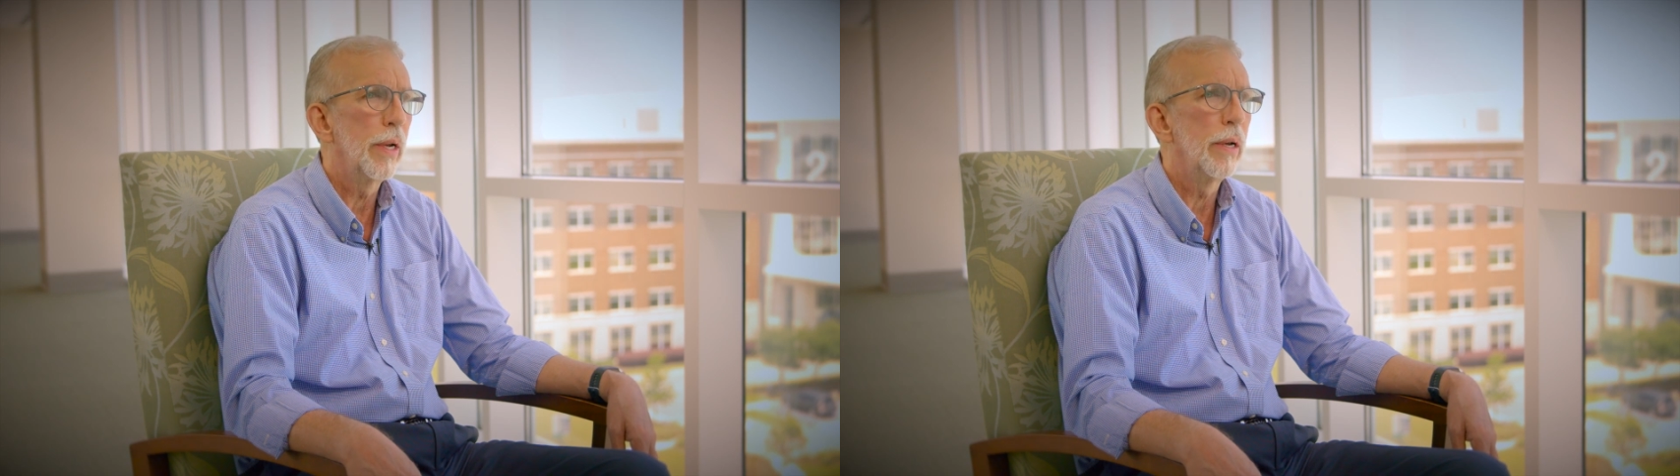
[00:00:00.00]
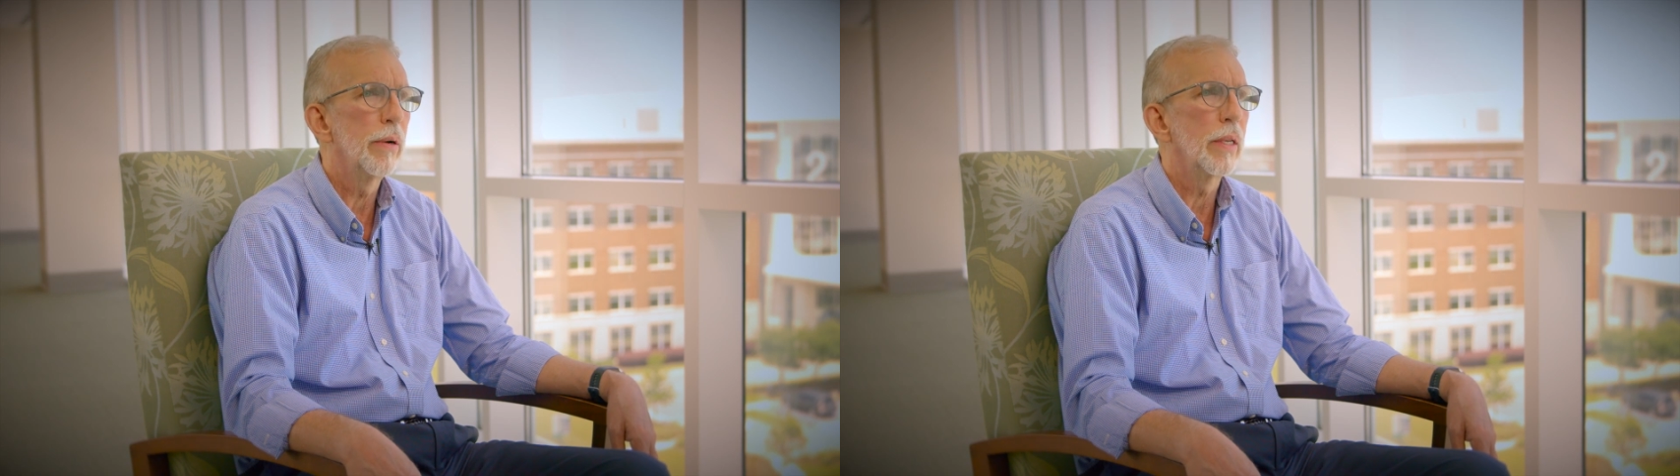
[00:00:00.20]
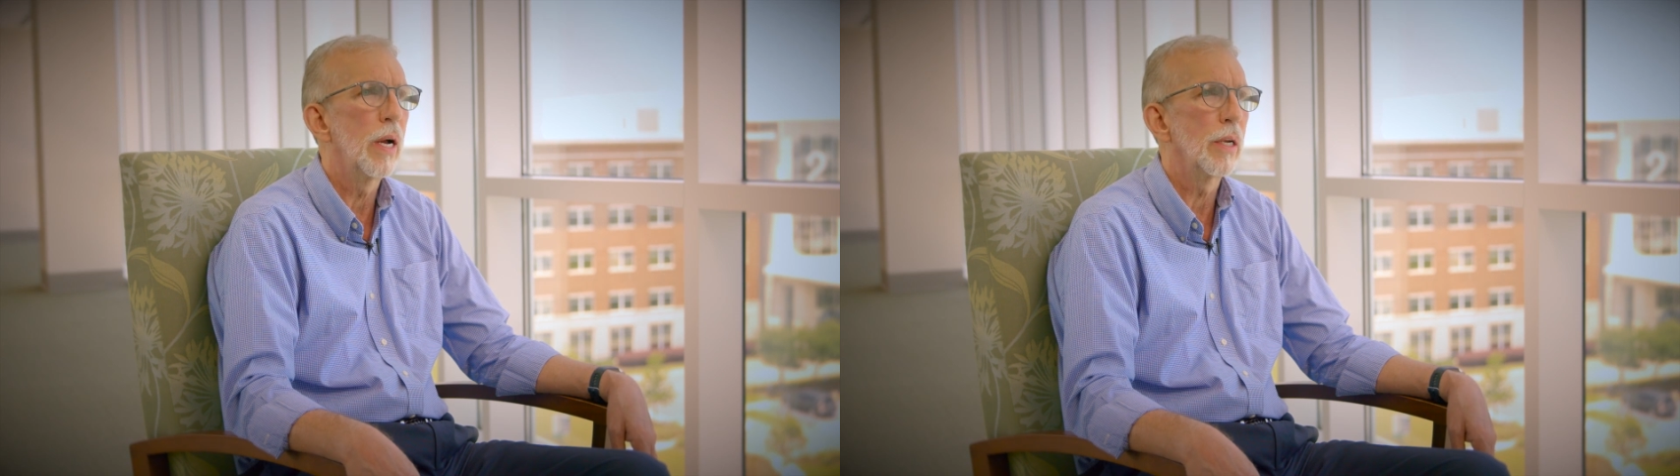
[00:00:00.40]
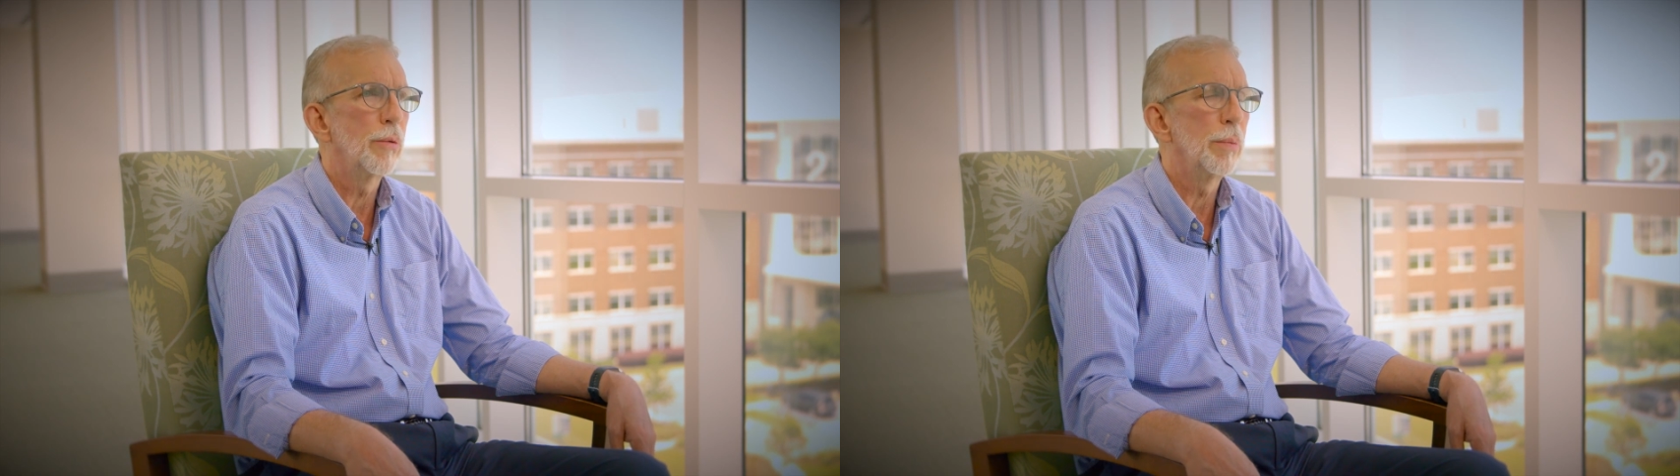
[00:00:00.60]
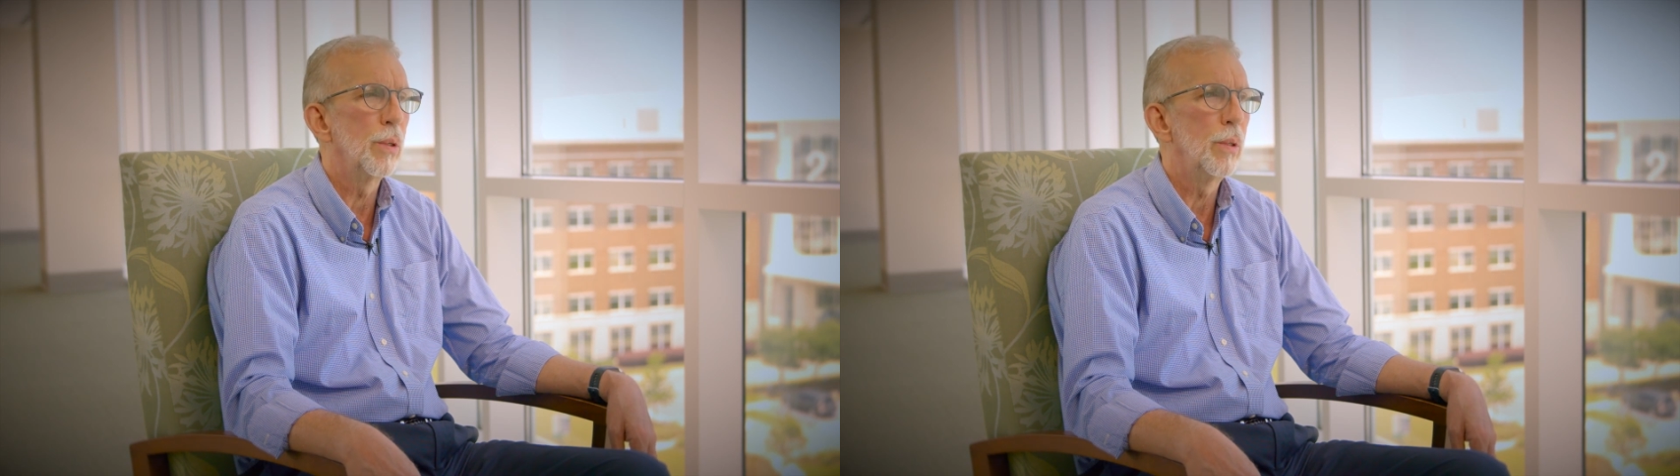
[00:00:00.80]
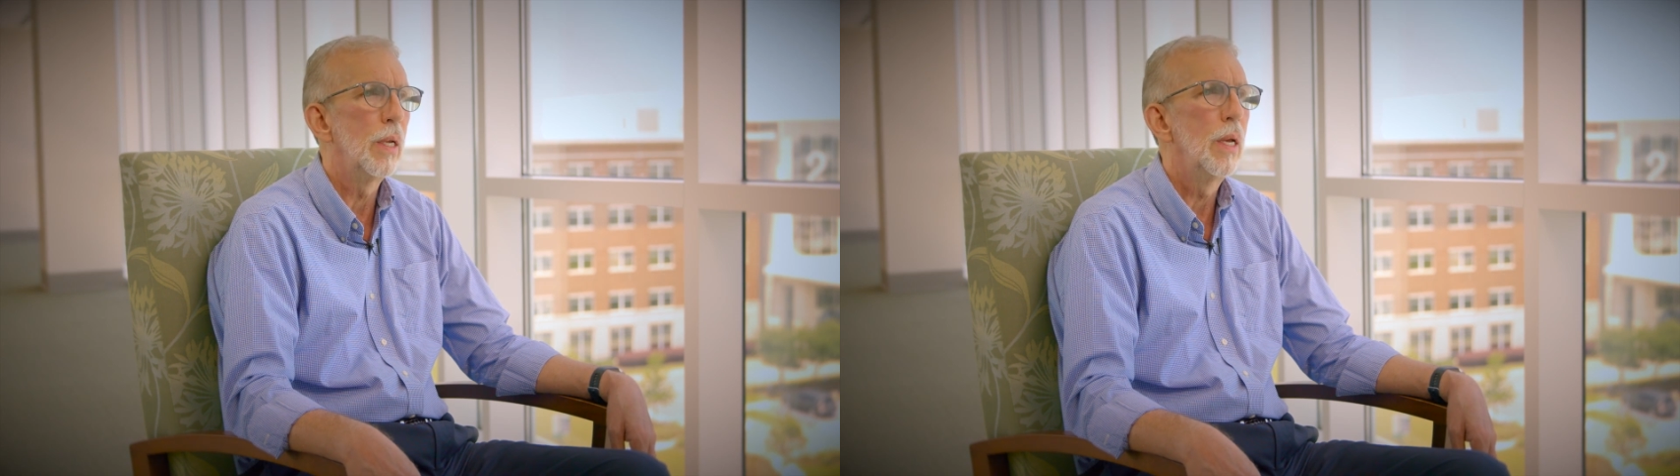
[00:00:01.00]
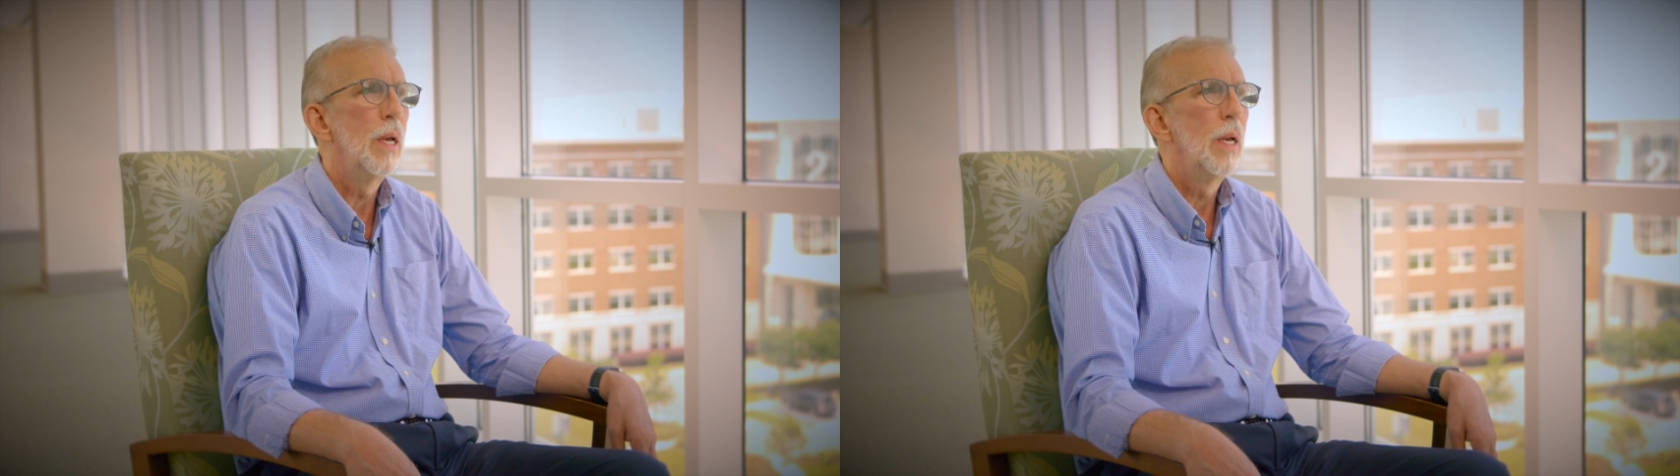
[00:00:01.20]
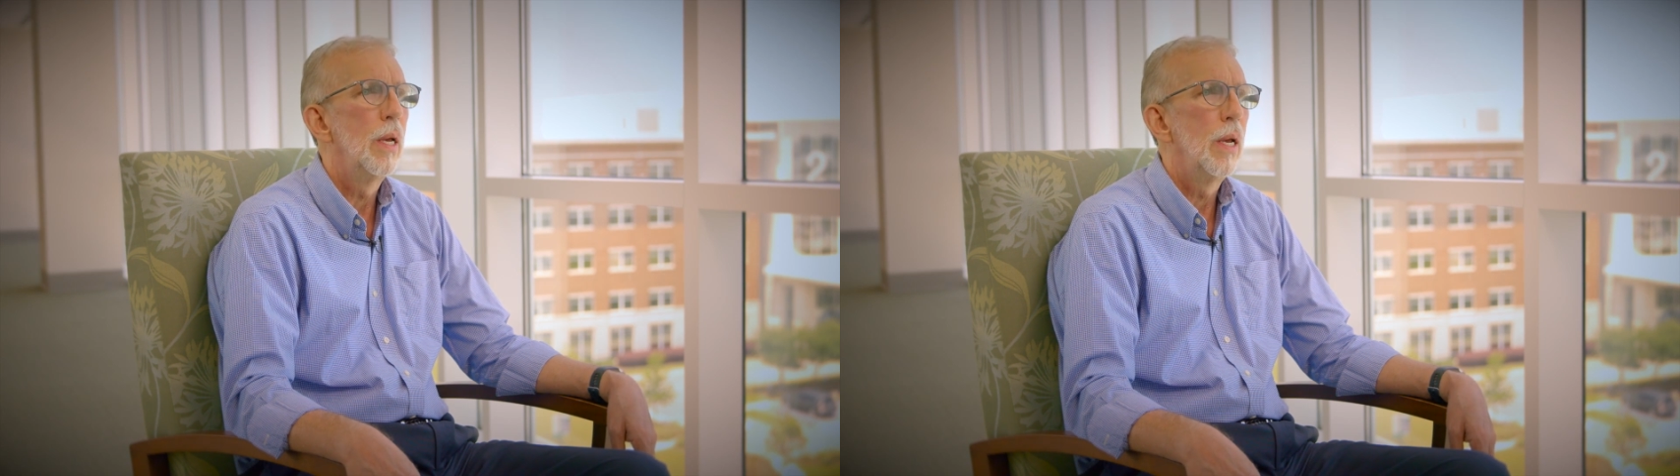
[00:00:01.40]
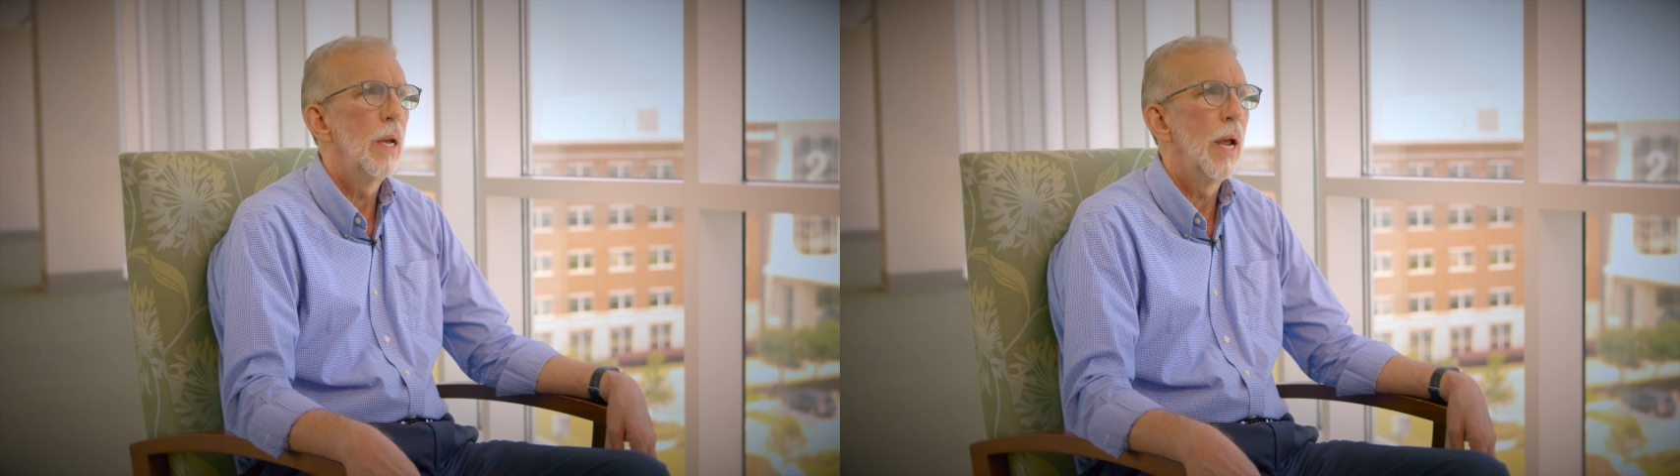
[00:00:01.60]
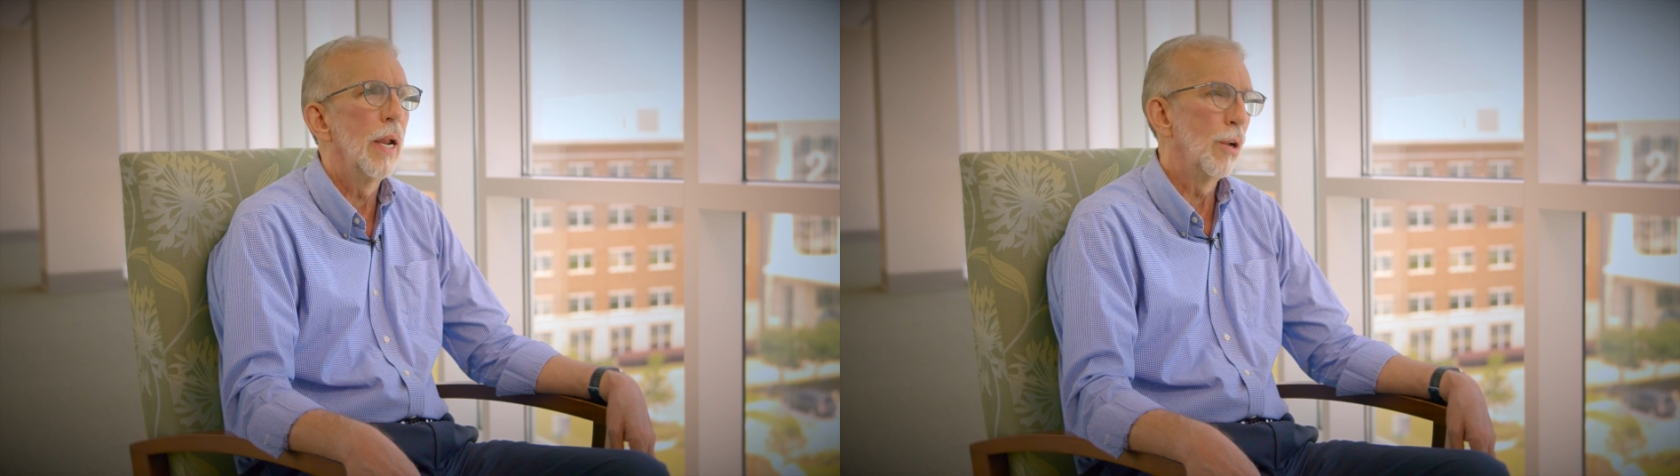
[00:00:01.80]
here at the hospital
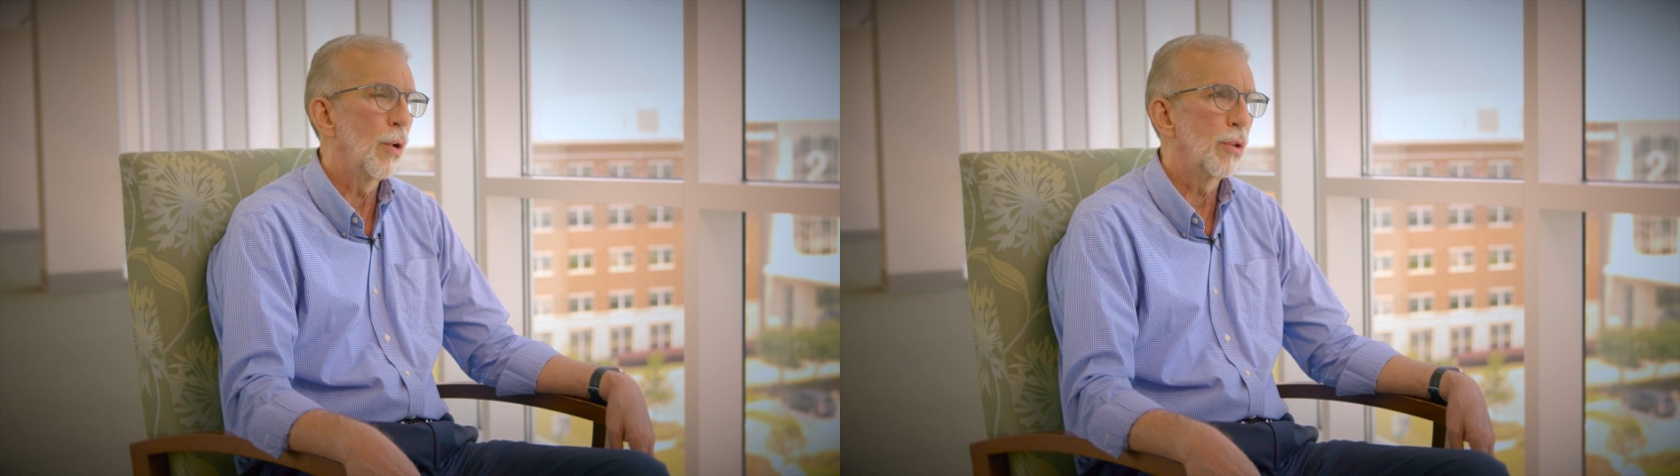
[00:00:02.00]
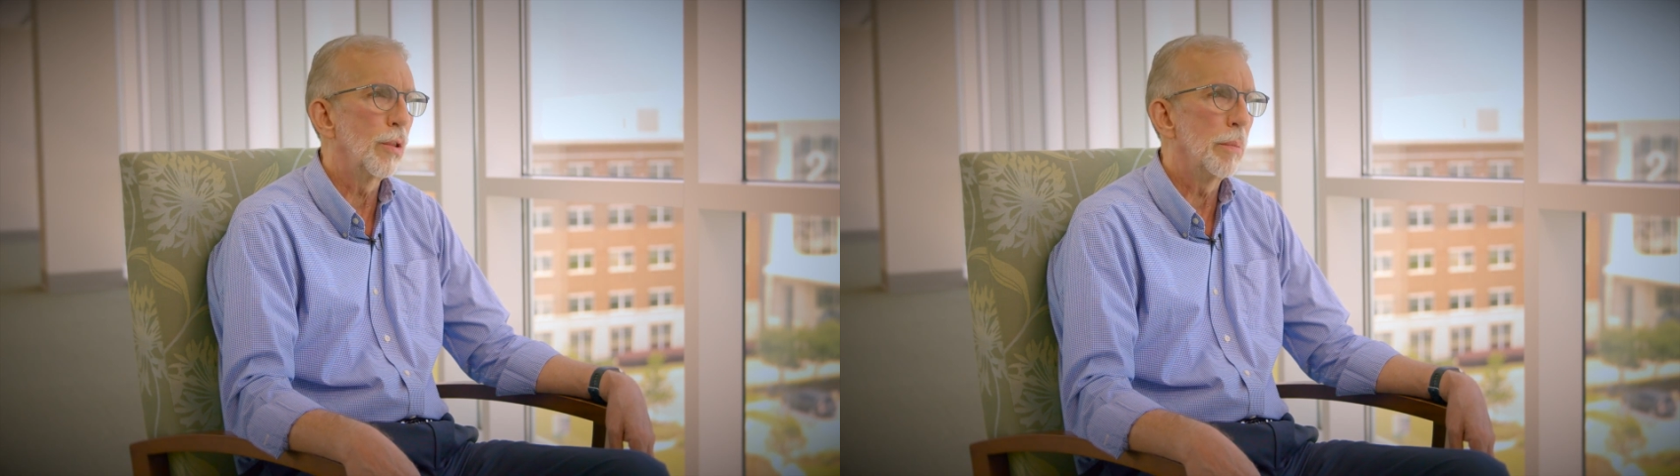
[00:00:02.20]
and lost the